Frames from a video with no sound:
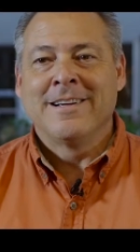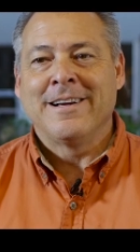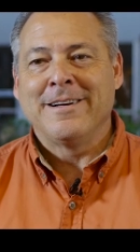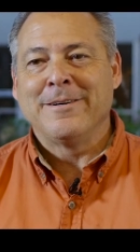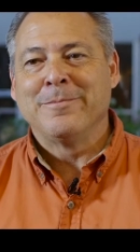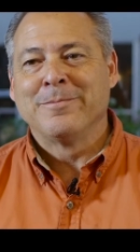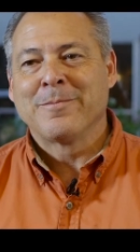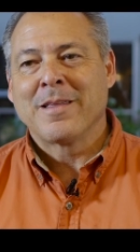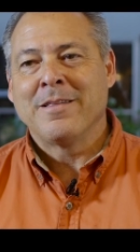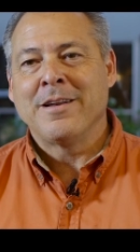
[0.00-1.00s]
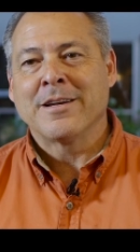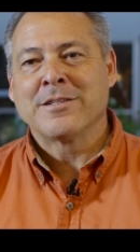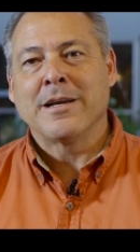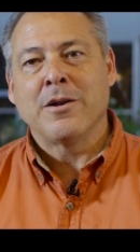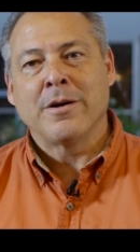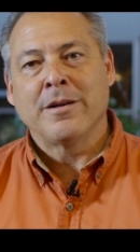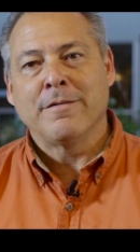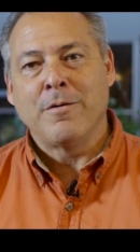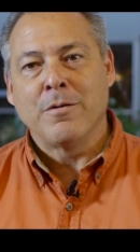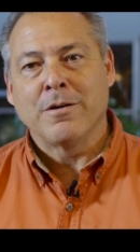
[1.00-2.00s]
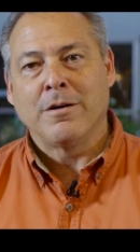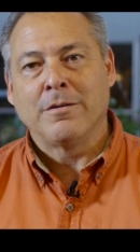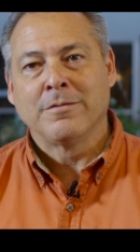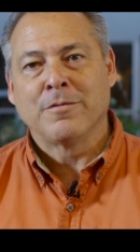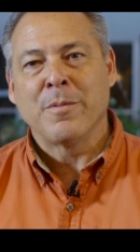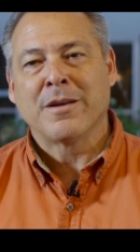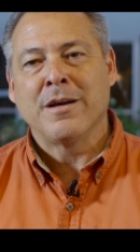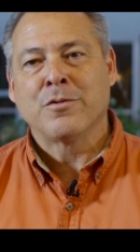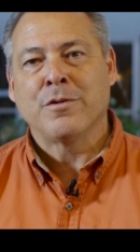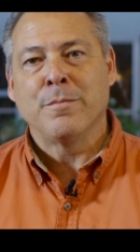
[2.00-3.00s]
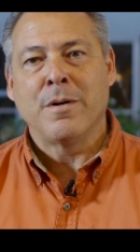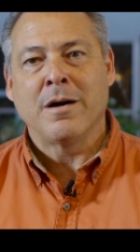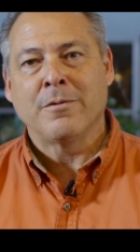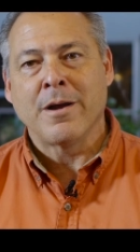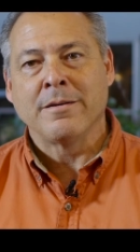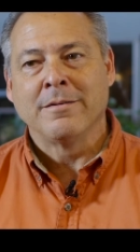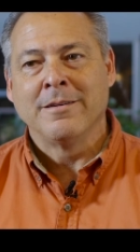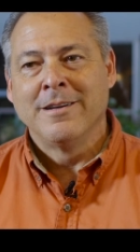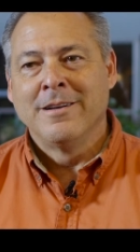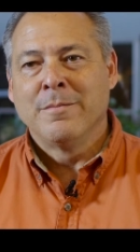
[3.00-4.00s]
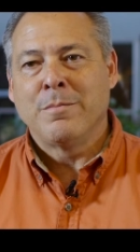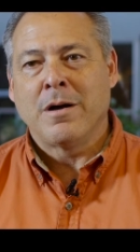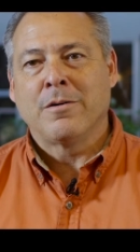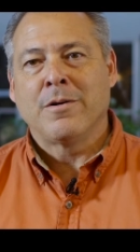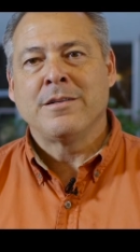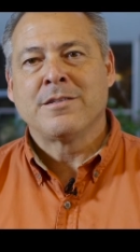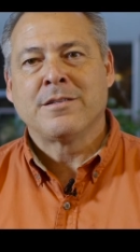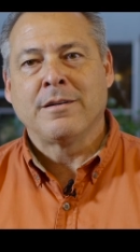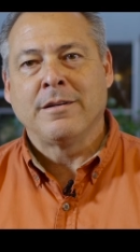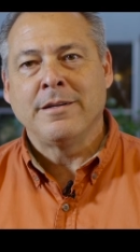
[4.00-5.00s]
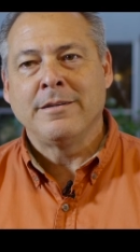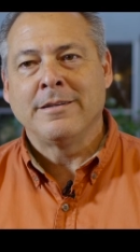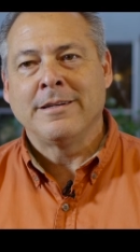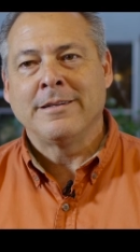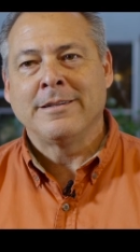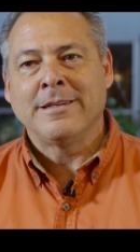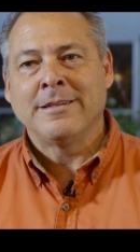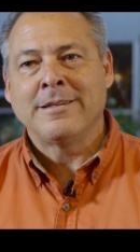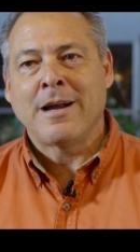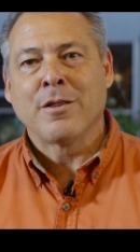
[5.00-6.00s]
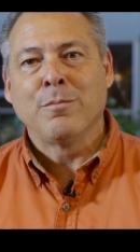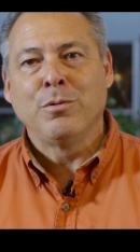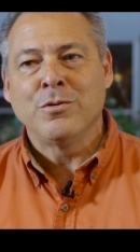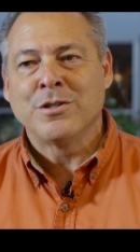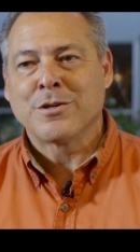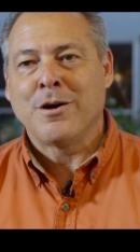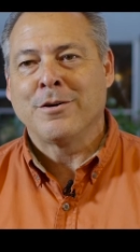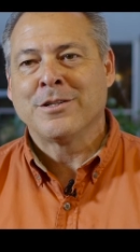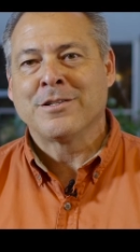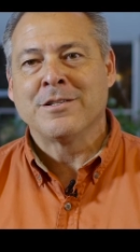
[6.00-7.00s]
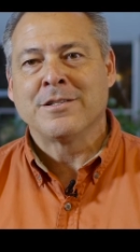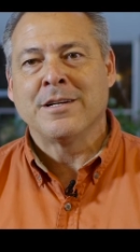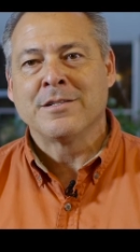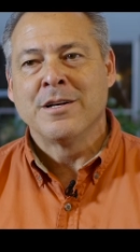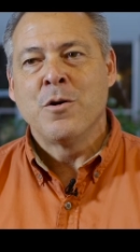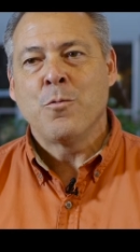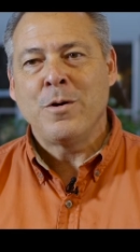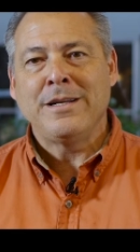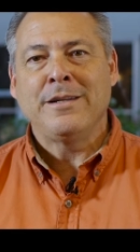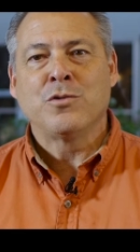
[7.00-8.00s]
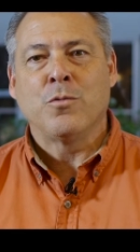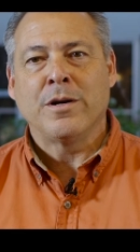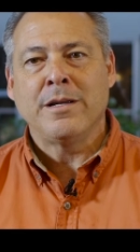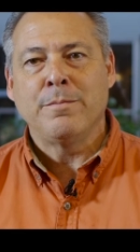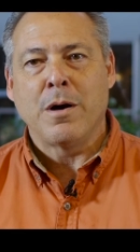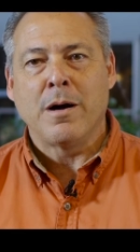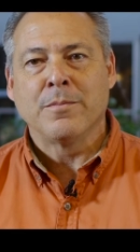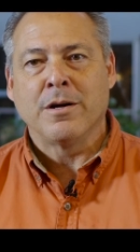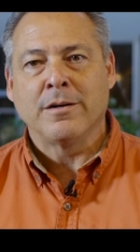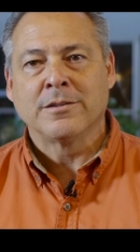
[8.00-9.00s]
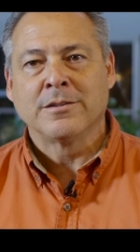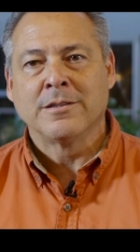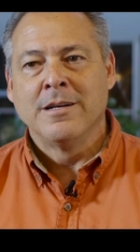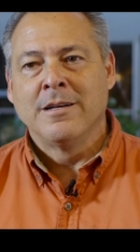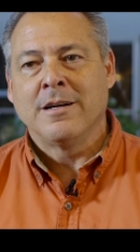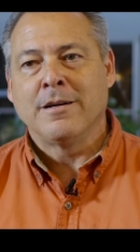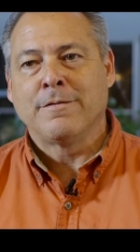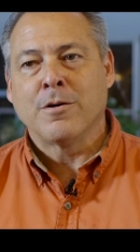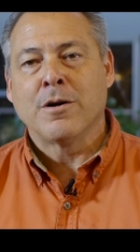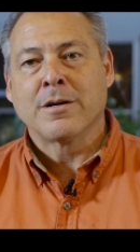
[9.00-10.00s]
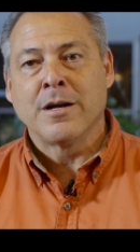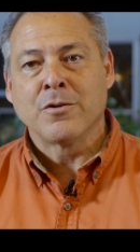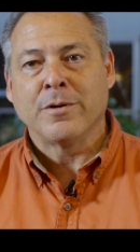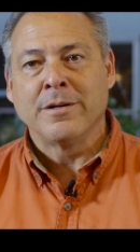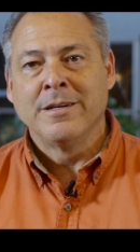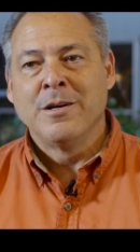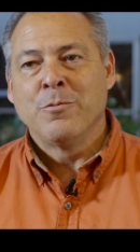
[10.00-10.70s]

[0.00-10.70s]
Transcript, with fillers: Um, the next thing I know, I get a phone call from the country of Bahrain. Bahrain suddenly, uh, uh out of the blue, just calls us and says, We need 20 bomb dogs uh, for our country.